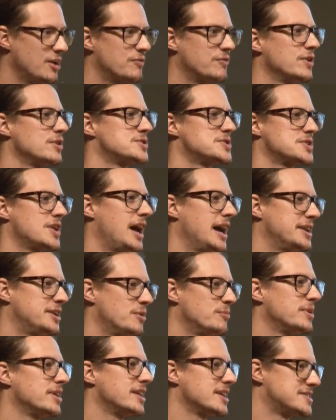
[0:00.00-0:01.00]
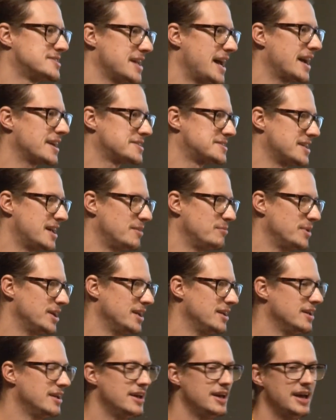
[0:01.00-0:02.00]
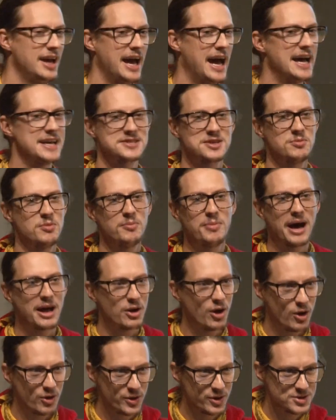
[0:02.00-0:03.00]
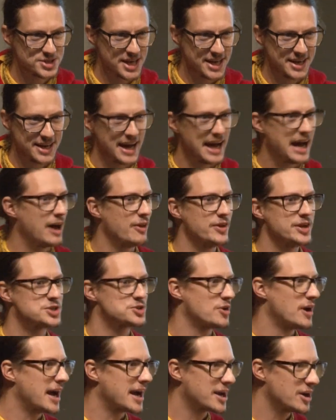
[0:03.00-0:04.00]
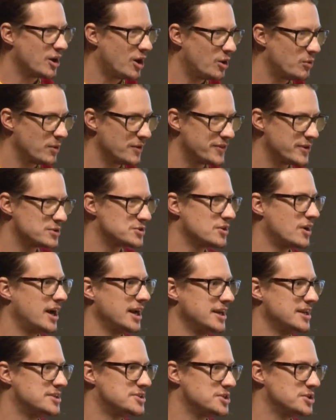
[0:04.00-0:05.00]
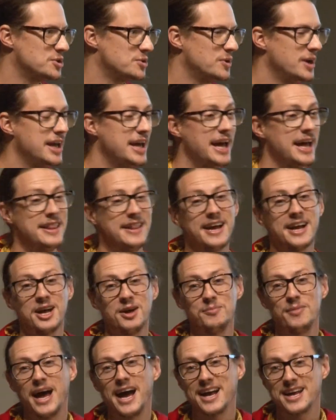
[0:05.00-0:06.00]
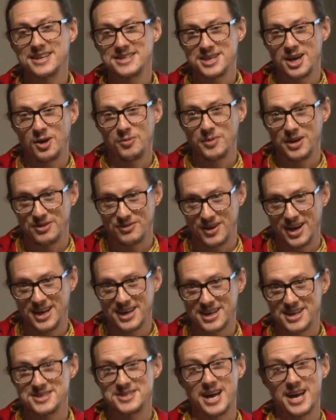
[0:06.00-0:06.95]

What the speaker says: You know, real slide, don't be like Zac sent me. Ask them about all their data, how they track it all, what they're trying to do, and then come back and tell me, right?